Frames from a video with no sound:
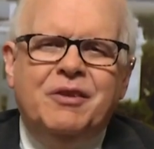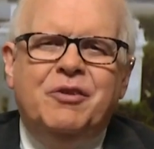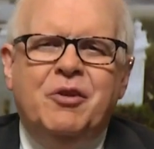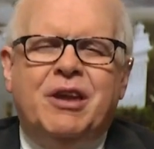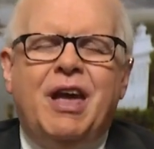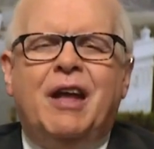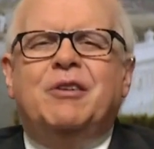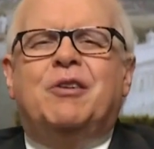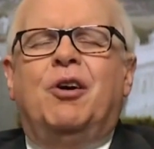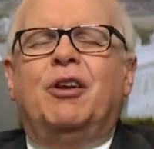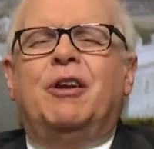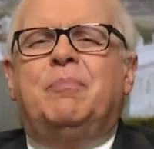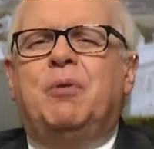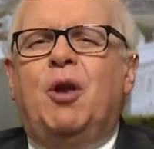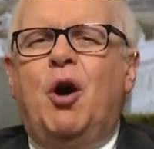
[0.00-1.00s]
you can call
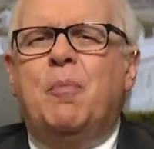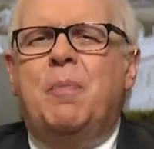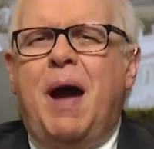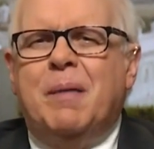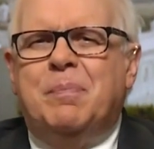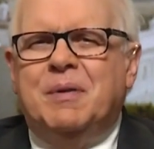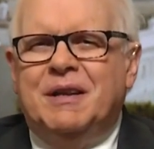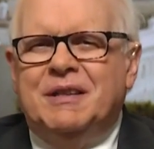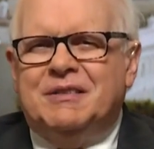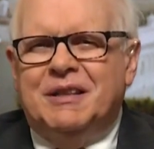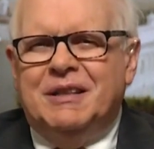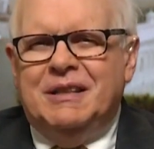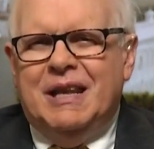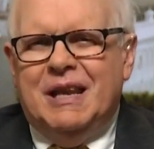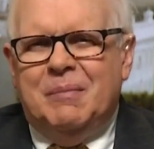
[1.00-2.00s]
it blowback, but it's a
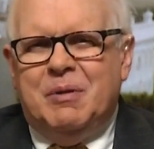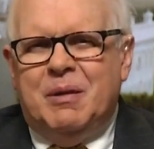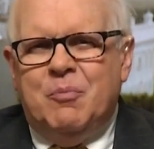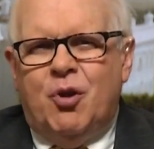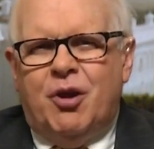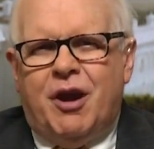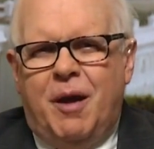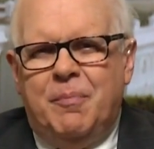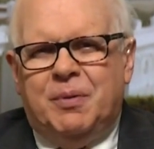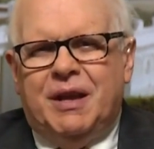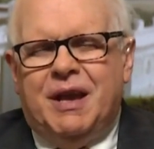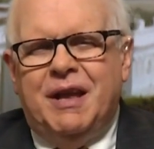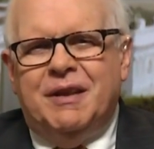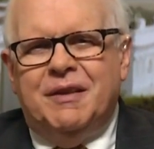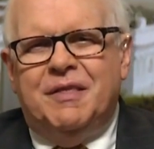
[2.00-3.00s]
little bit more
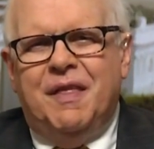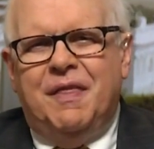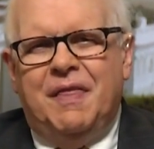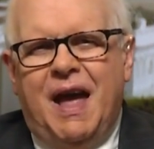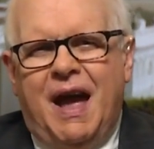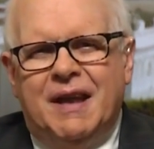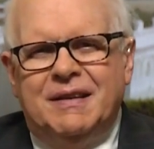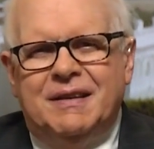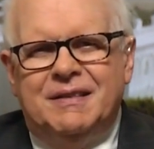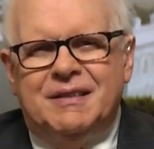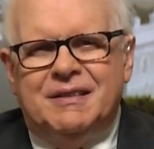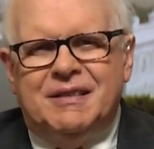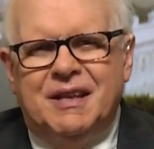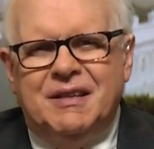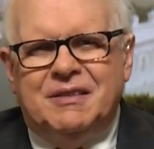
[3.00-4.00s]
complicated than that in
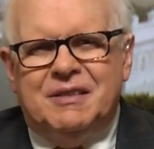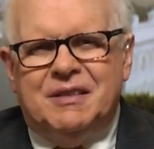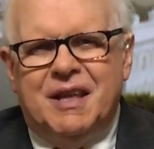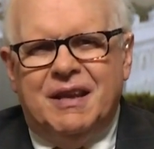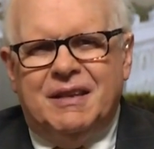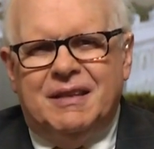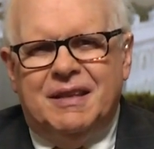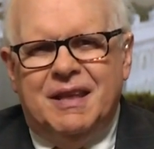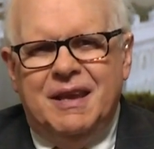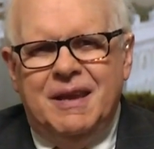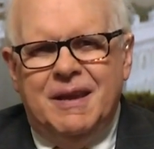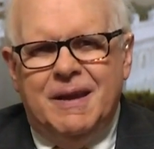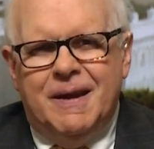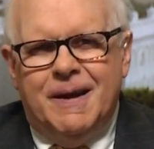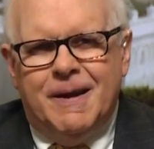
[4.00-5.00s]
the sense that
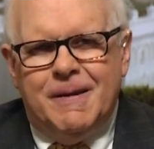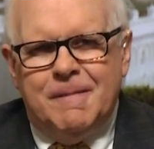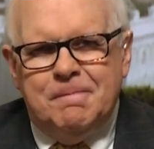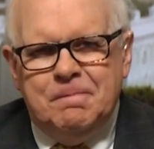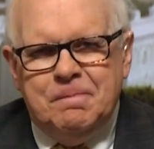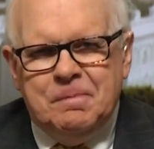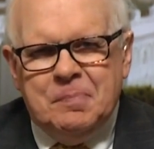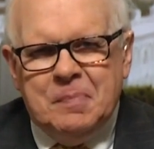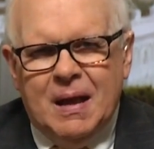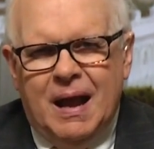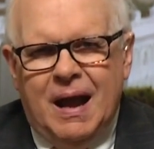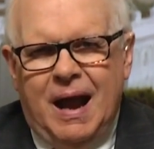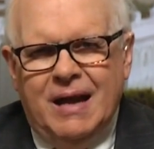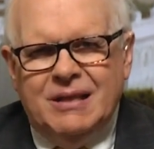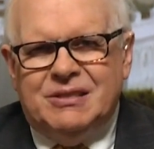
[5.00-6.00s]
the
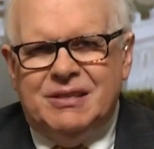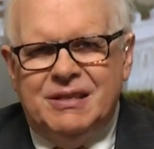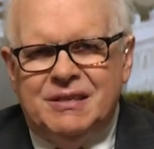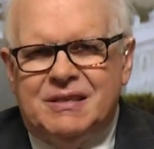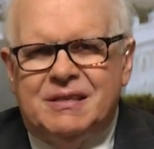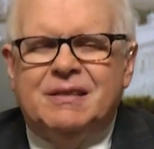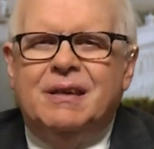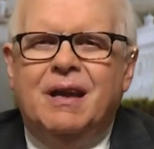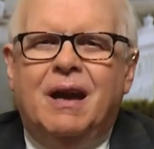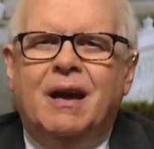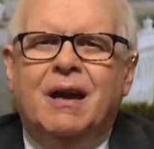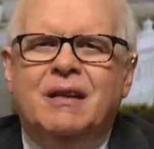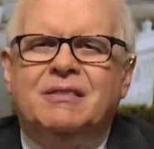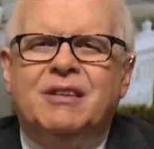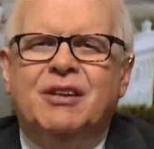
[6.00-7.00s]
ISIS,
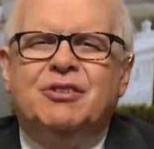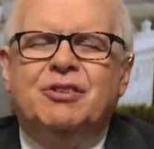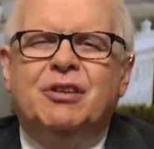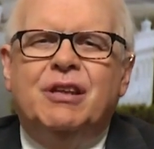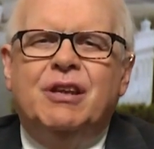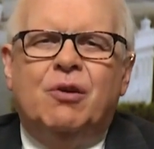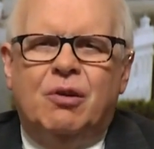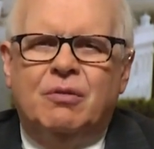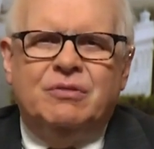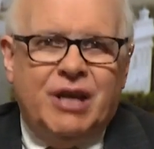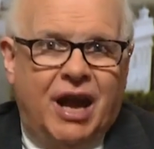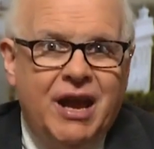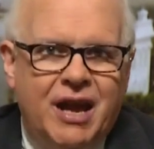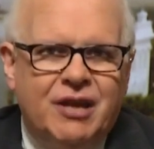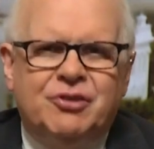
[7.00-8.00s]
essentially, or
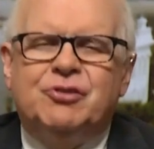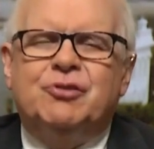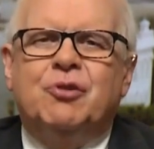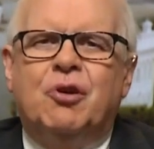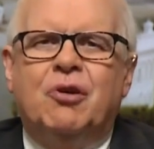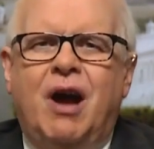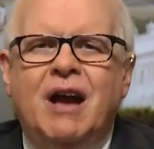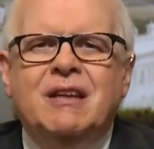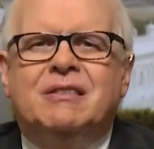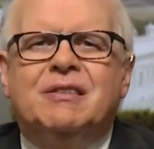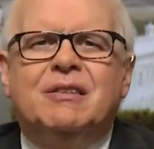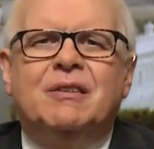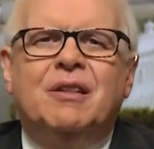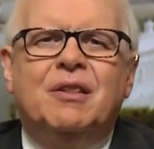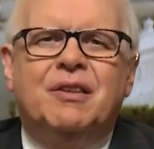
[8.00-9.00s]
Daesh, or
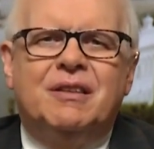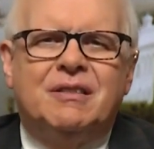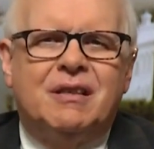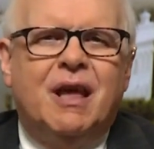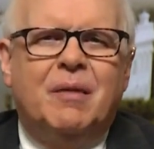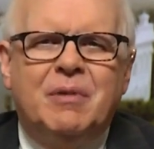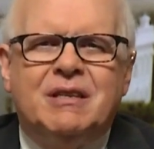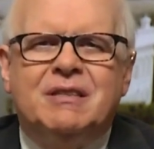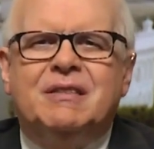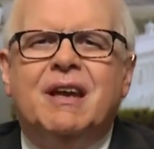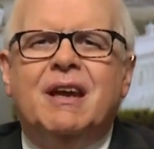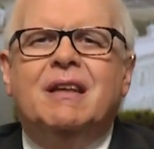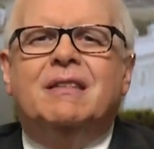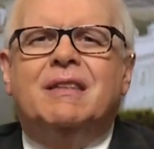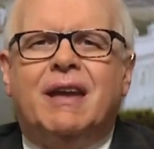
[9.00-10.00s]
ISIL, the Islamic
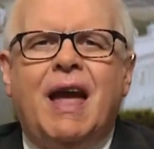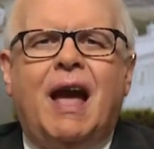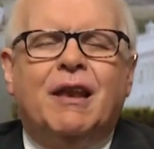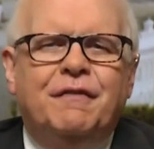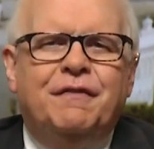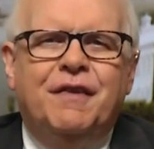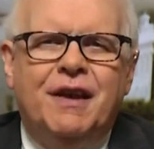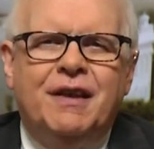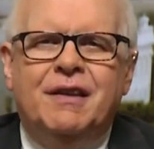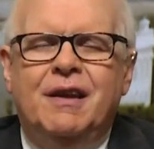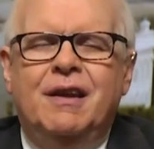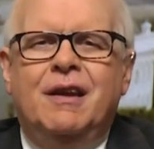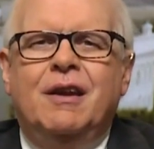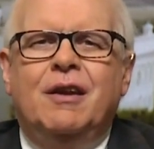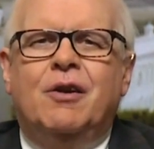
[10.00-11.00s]
State, the Caliphate,
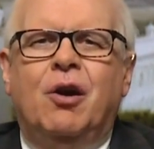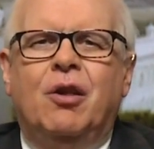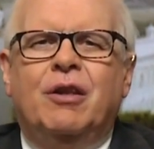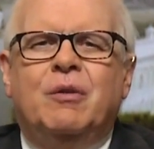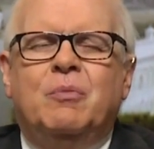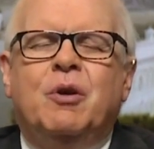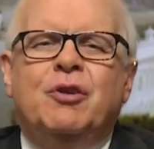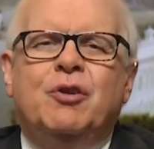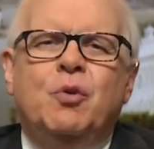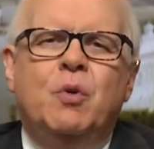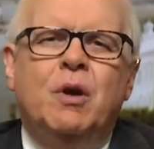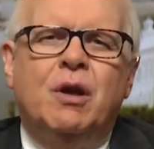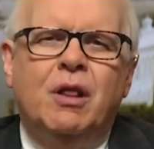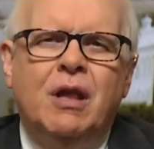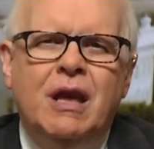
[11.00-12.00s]
call it what you
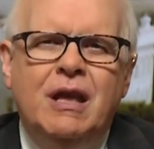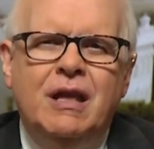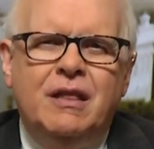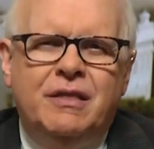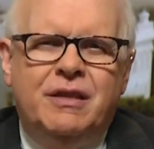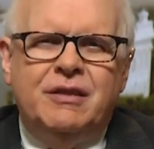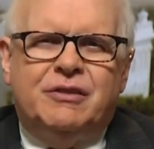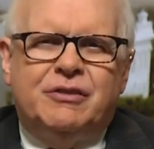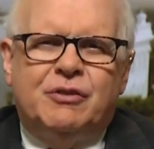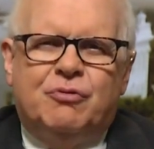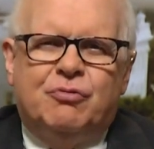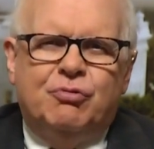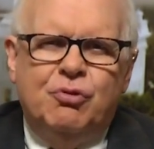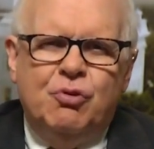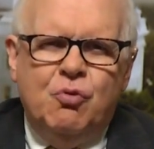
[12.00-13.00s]
will, this
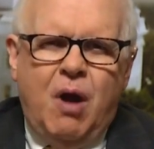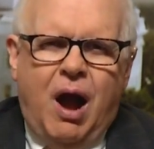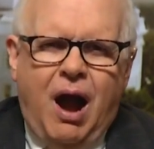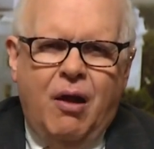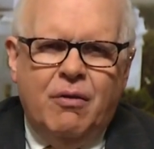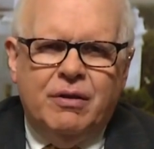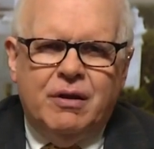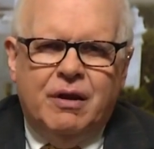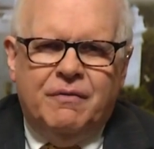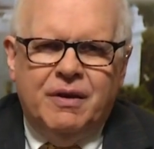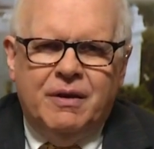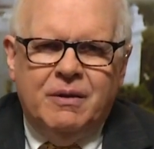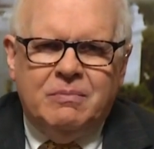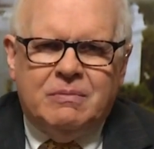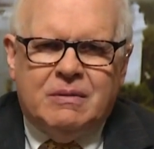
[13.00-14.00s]
grew out of
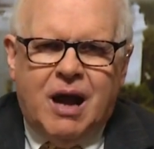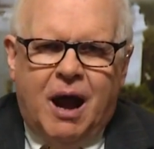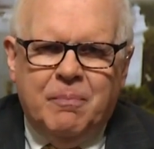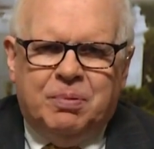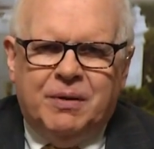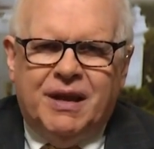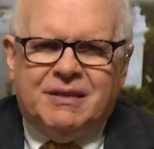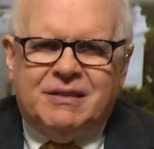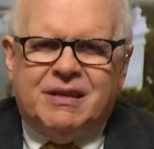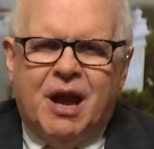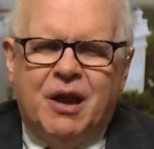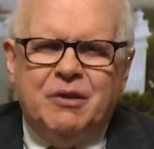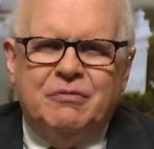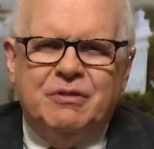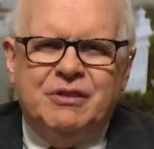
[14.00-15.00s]
a complex
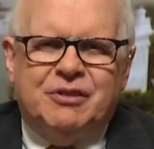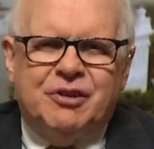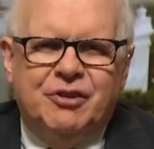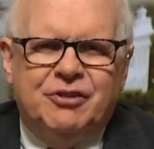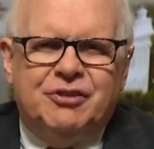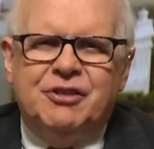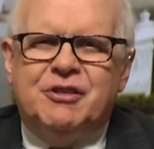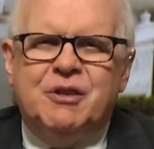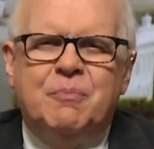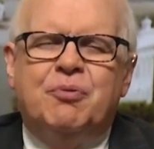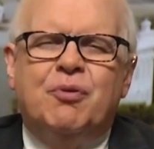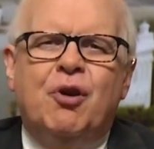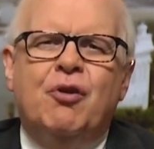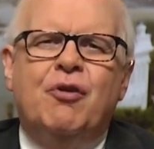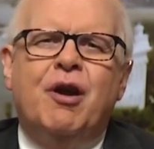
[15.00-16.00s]
counterinsurgency
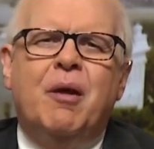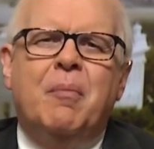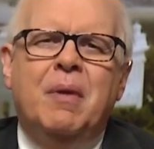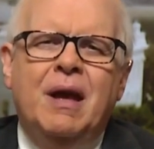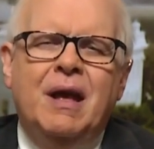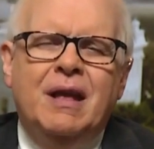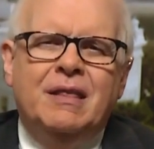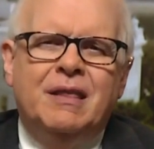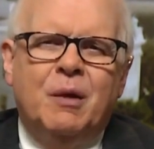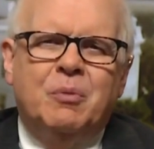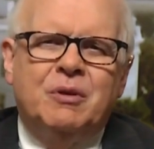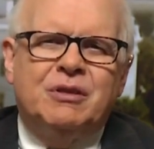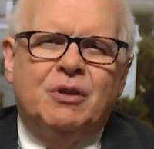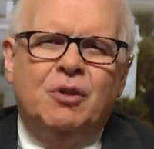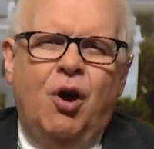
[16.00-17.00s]
program that
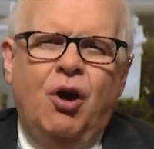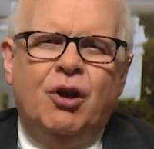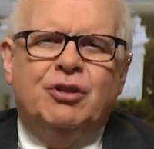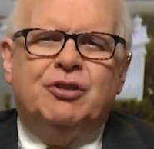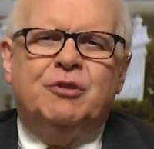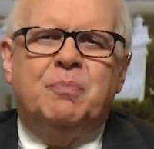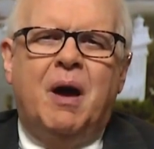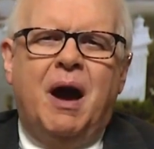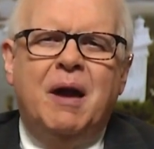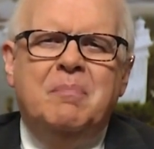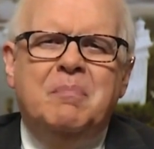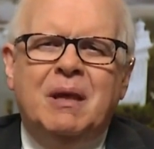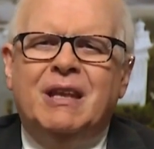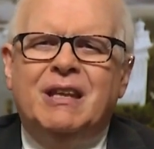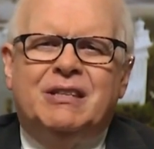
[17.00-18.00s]
was launched by
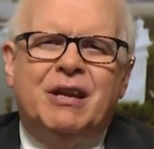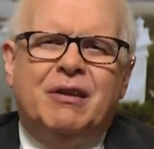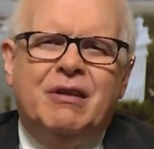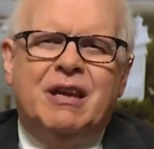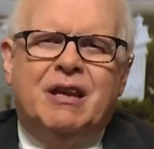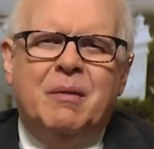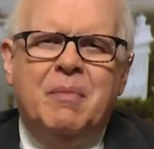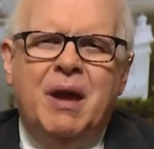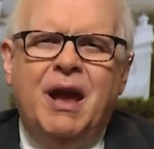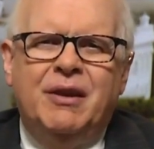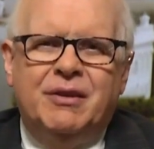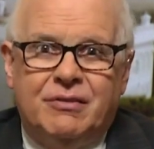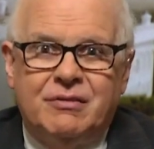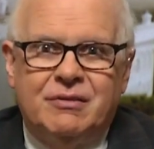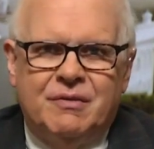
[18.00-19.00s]
military
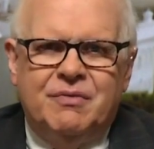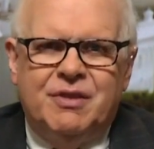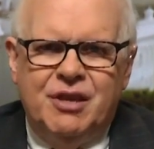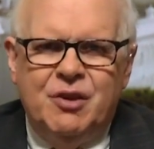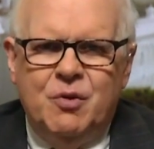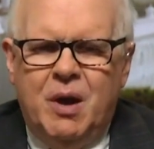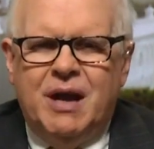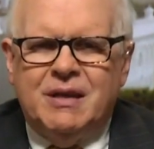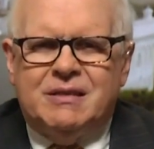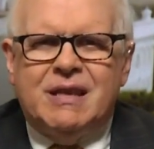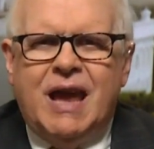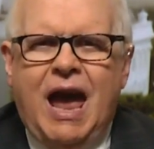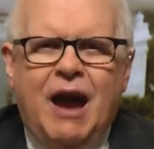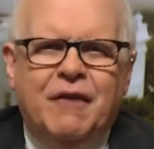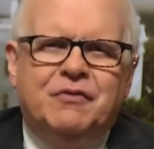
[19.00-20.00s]
commanders of the U.S.
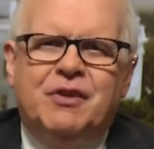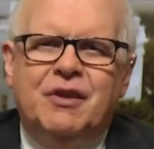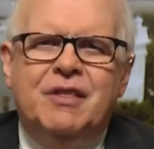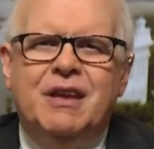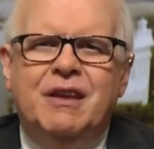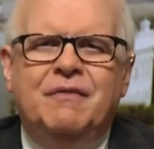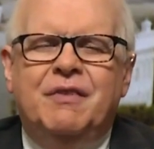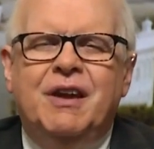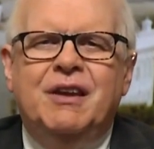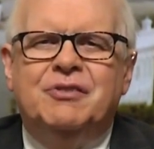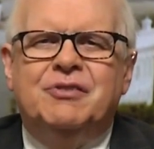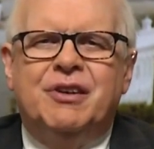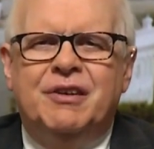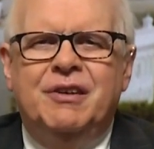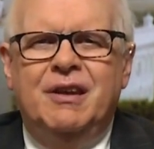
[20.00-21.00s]
after the
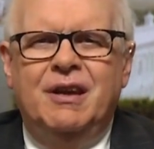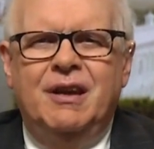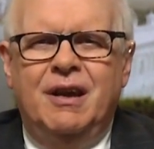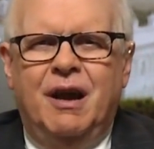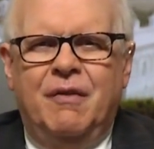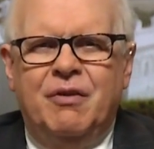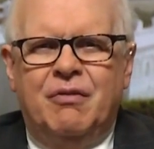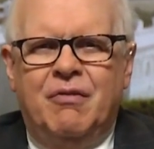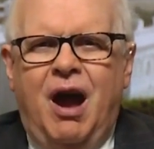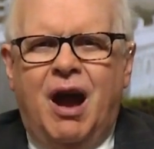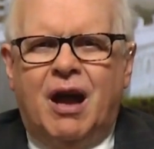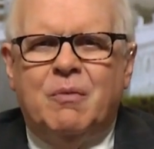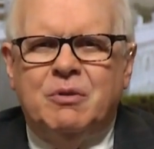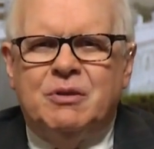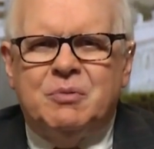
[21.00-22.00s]
invasion of
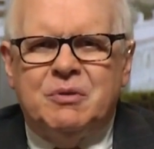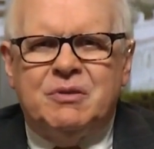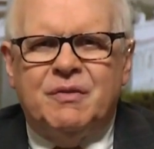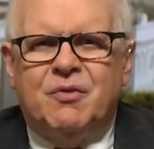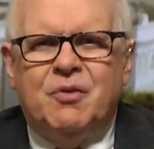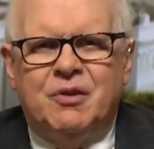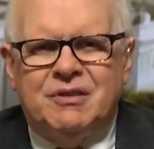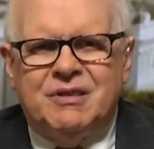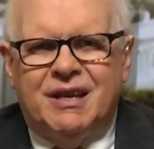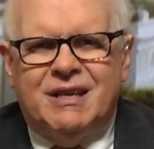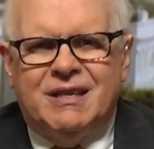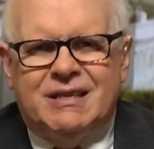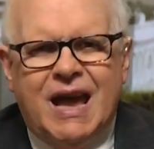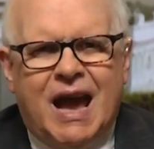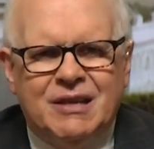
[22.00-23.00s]
Iraq, which was, of course, a
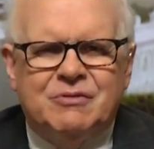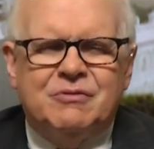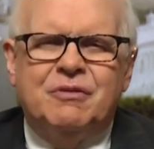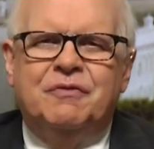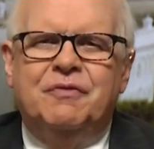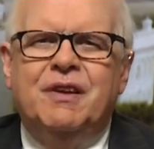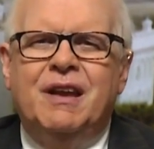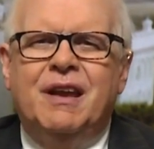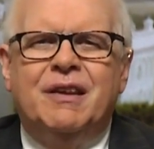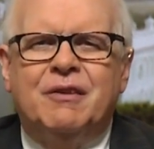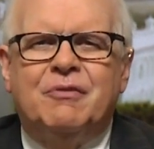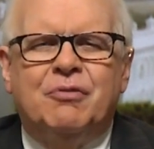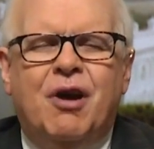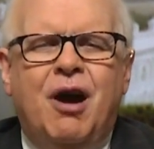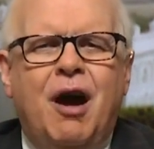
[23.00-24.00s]
catastrophe and a
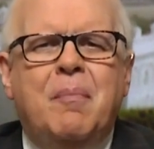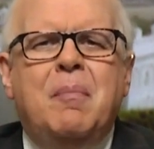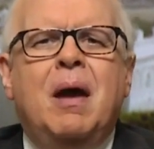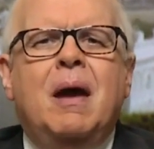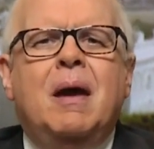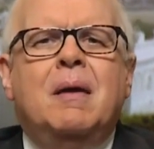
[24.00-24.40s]
crime.